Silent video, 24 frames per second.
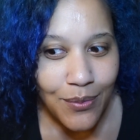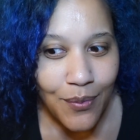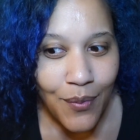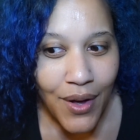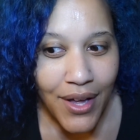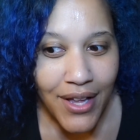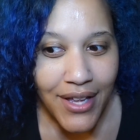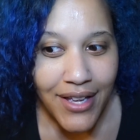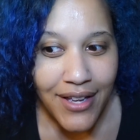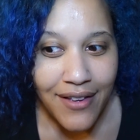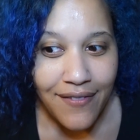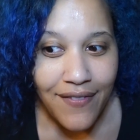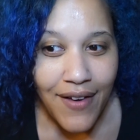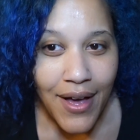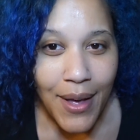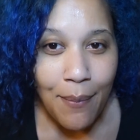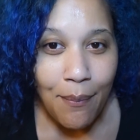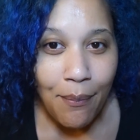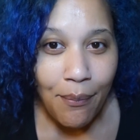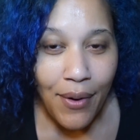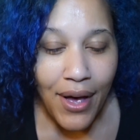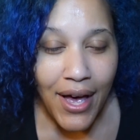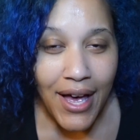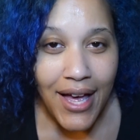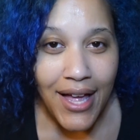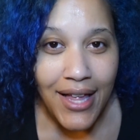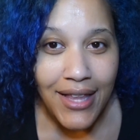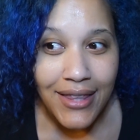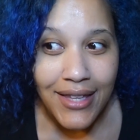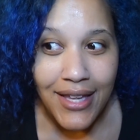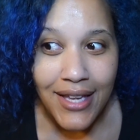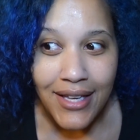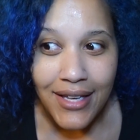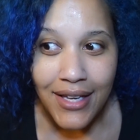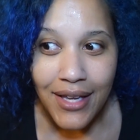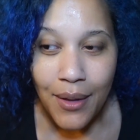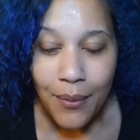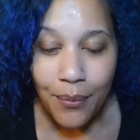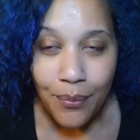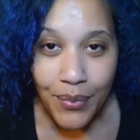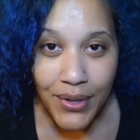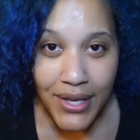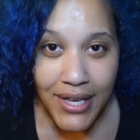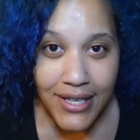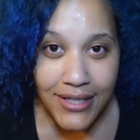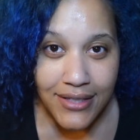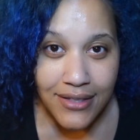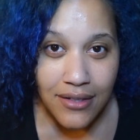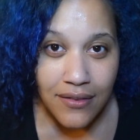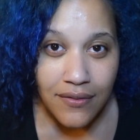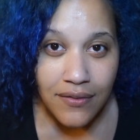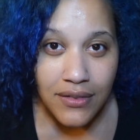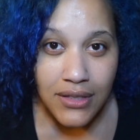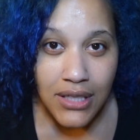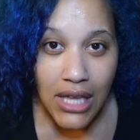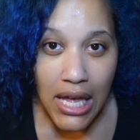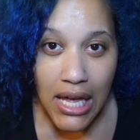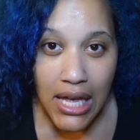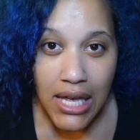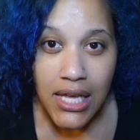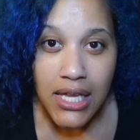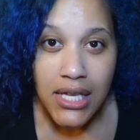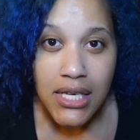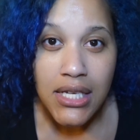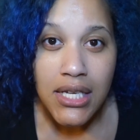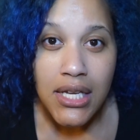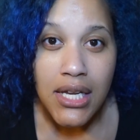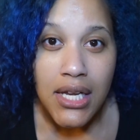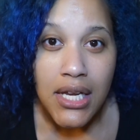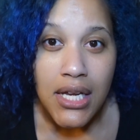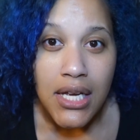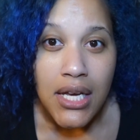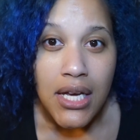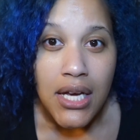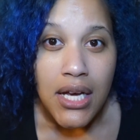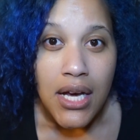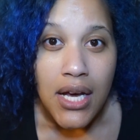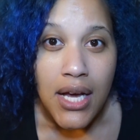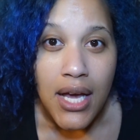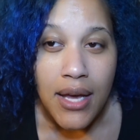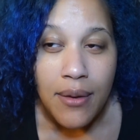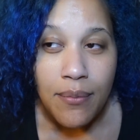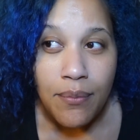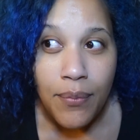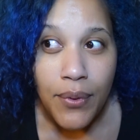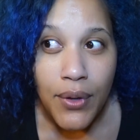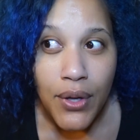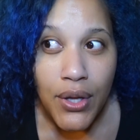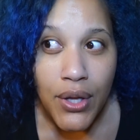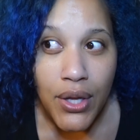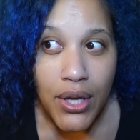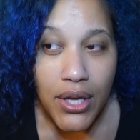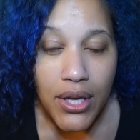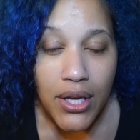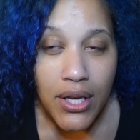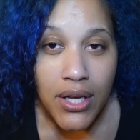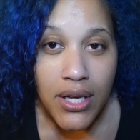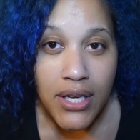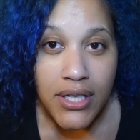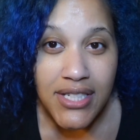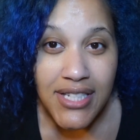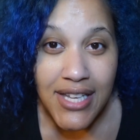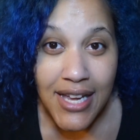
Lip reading: What if I bought like a piece of land and put a